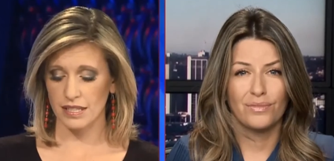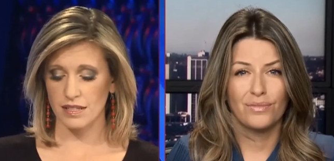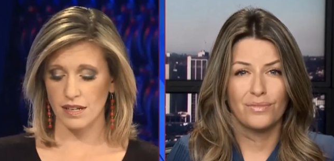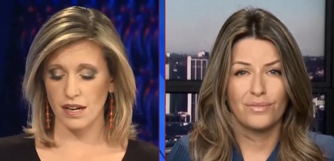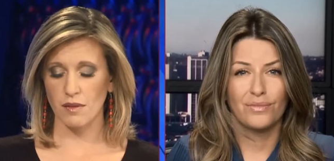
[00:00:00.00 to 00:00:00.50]
Speaker 1: least
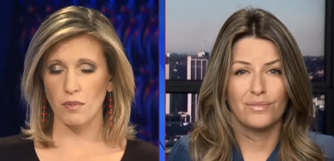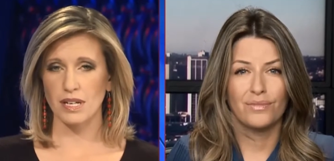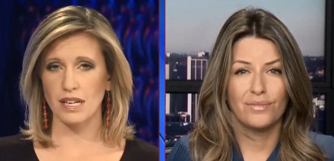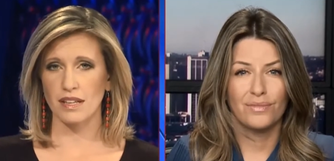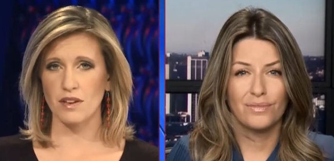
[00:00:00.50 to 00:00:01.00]
uh, one
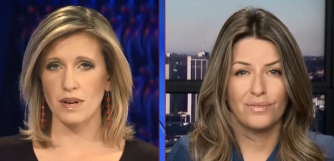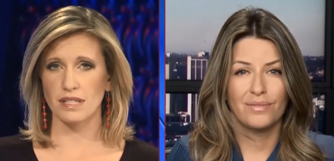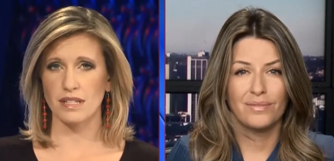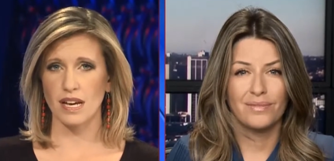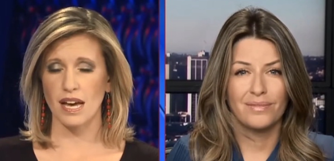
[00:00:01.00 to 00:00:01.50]
day the
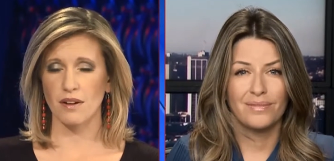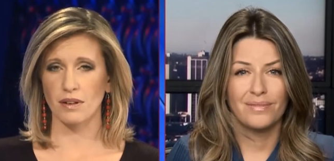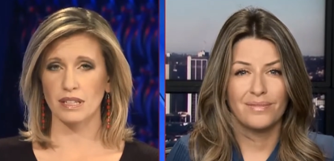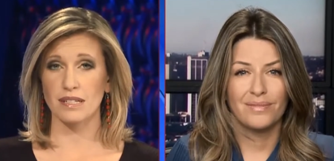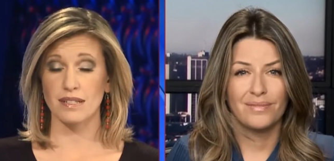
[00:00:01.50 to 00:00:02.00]
USDA or at
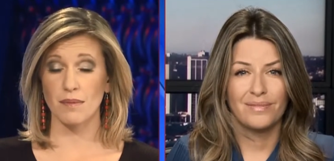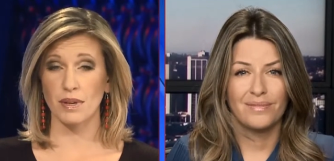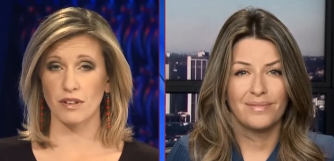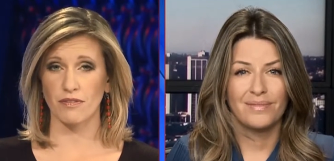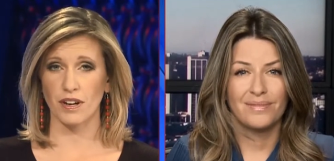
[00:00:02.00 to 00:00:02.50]
least some
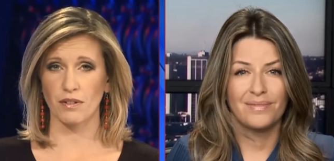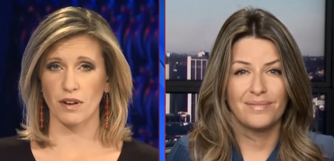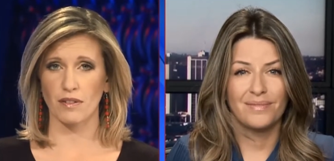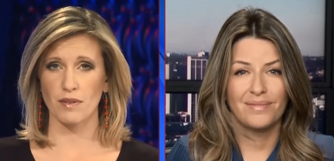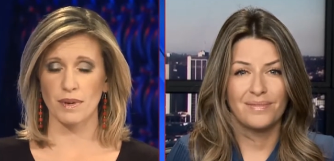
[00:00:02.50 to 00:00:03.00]
other federal
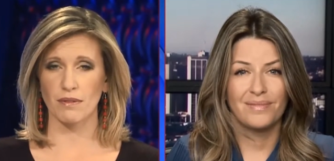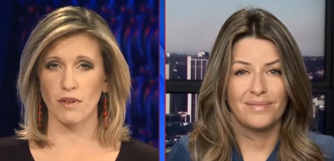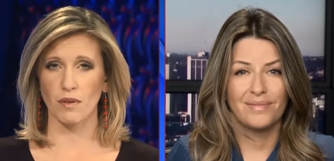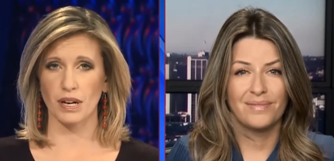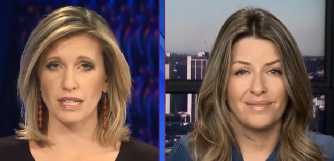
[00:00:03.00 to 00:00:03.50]
government
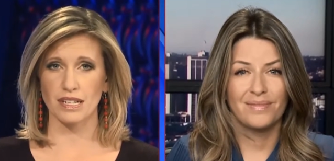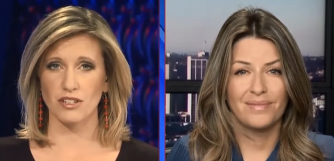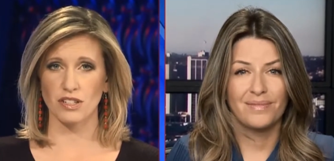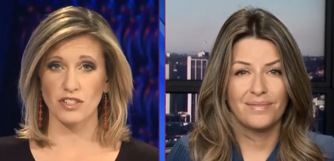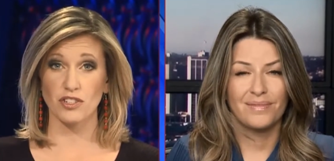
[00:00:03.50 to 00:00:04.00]

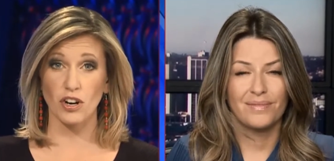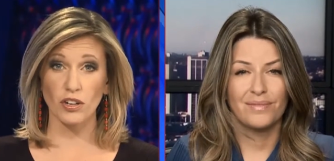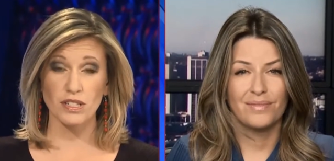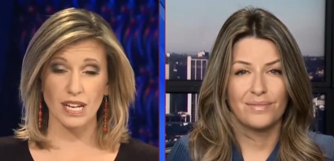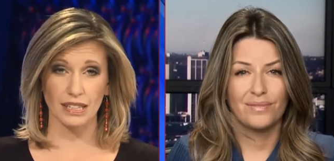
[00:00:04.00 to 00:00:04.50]
organization
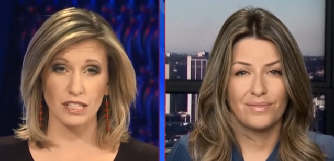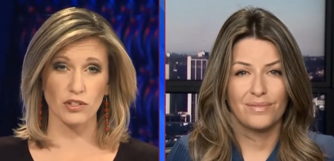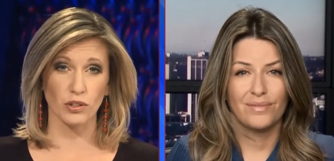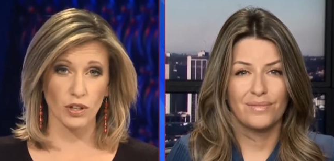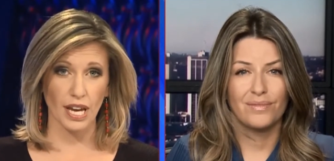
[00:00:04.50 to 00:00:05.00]
starts to at least
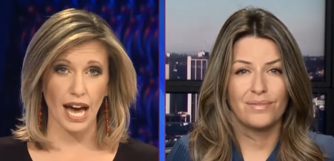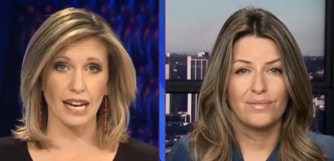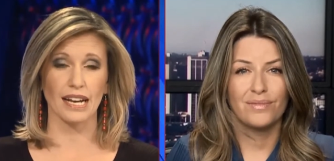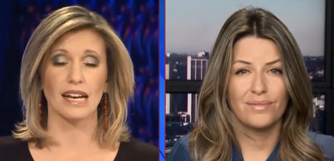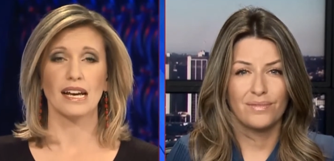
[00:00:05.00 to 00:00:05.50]
look at
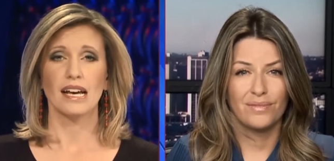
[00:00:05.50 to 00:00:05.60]
it